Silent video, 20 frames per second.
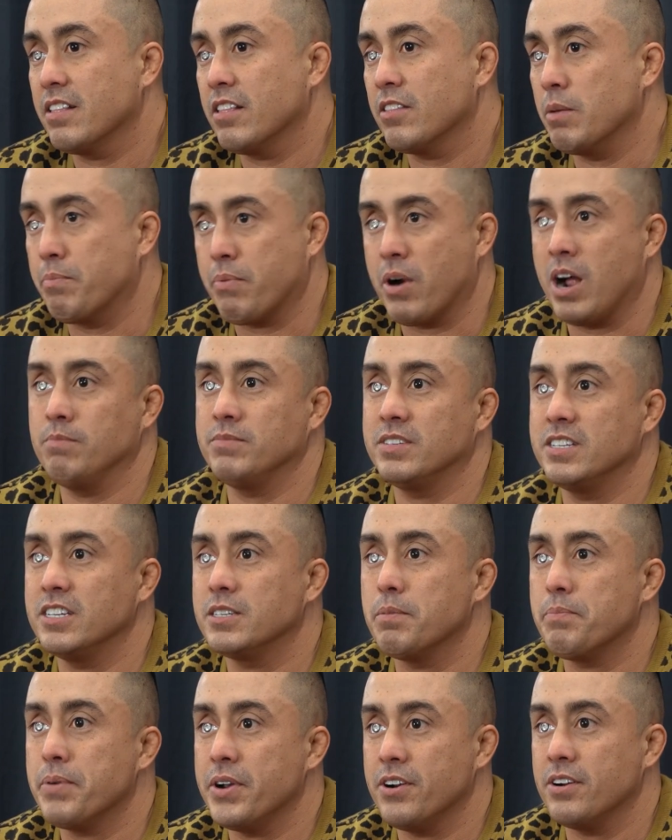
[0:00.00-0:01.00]
the problems
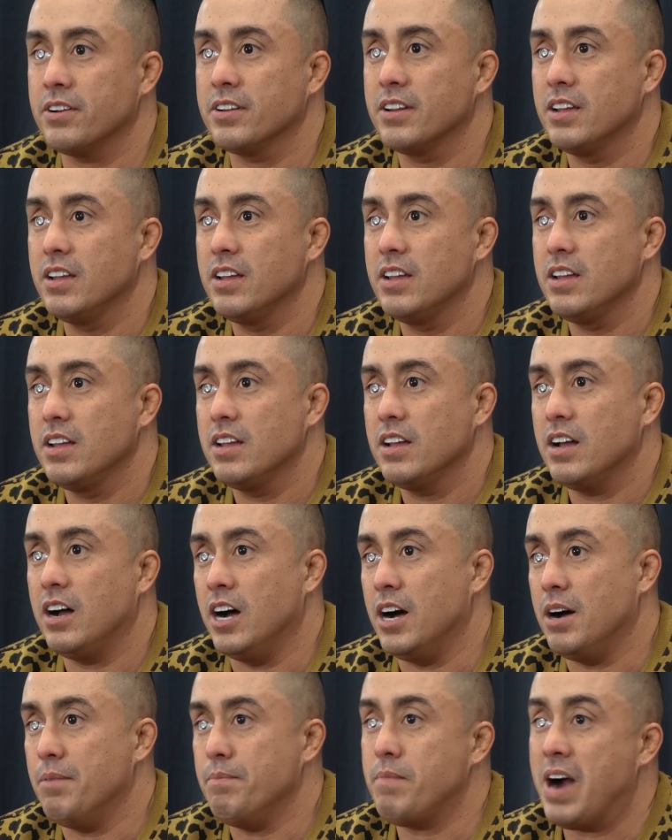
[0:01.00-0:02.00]
disappeared.
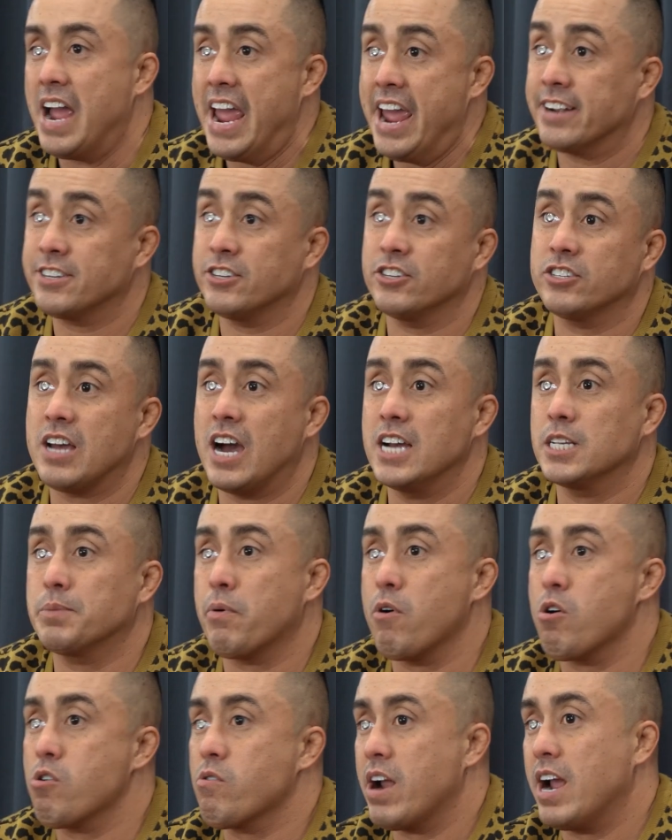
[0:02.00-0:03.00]
My exercise
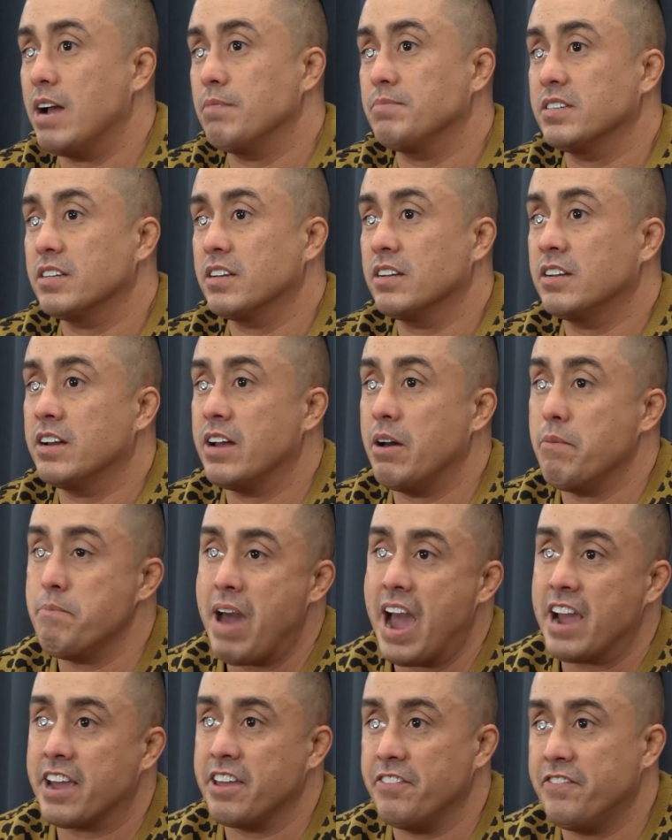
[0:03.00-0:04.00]
programs cut
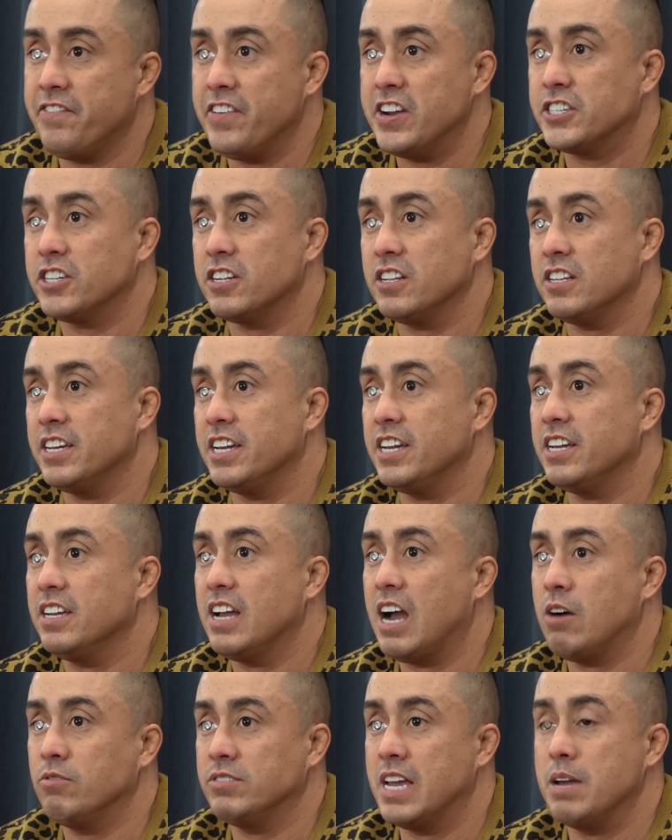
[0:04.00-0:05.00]
back
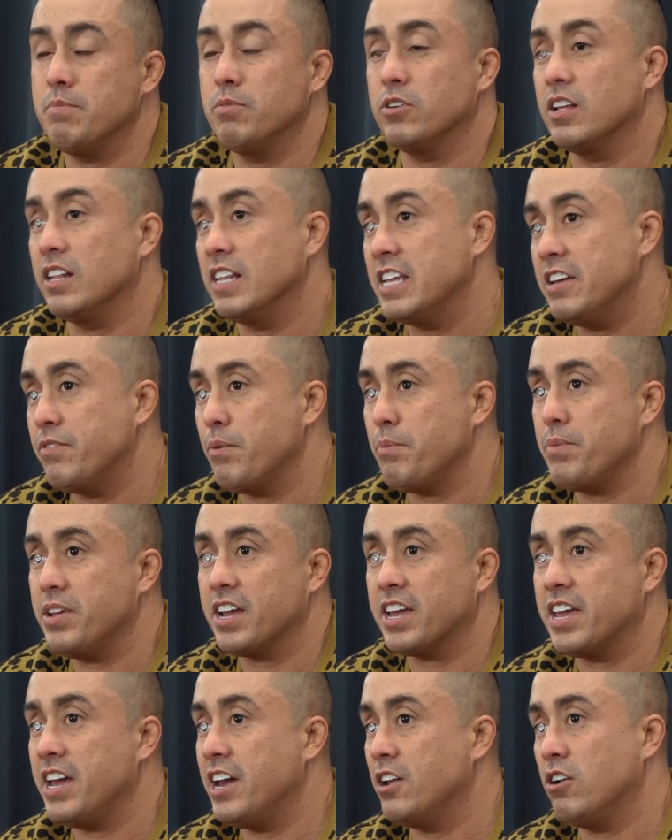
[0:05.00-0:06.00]
efficiently. I was able to leave him
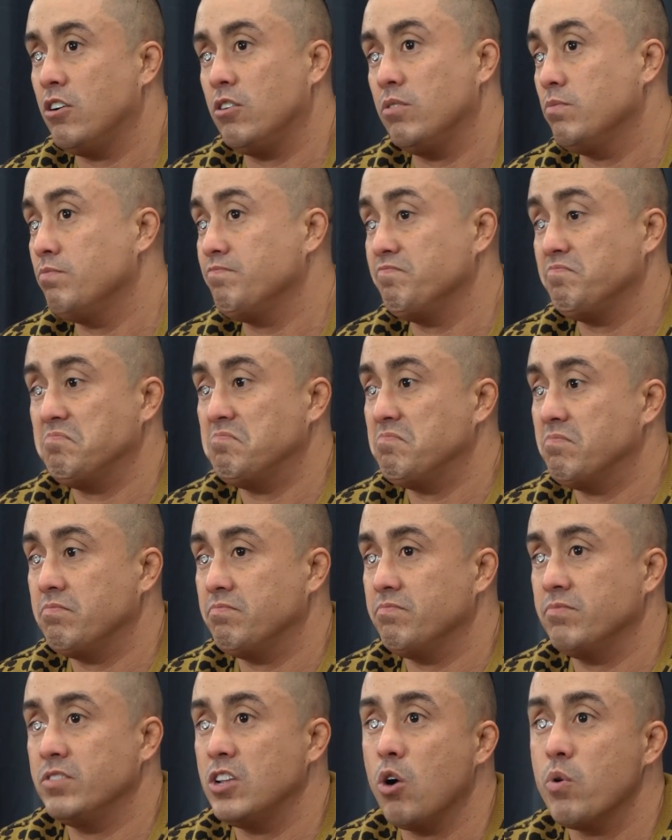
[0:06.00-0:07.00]
in a kennel,
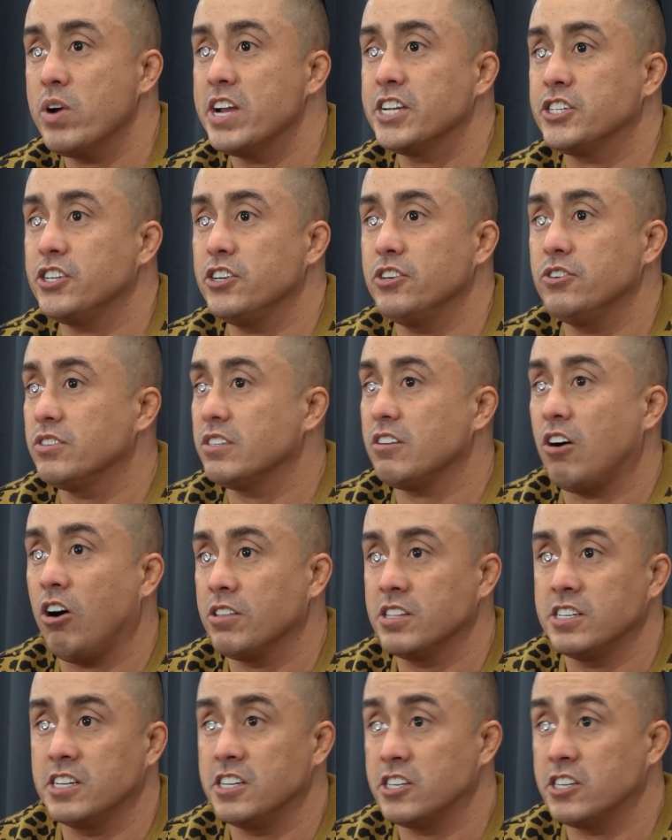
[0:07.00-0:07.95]
no issues. All the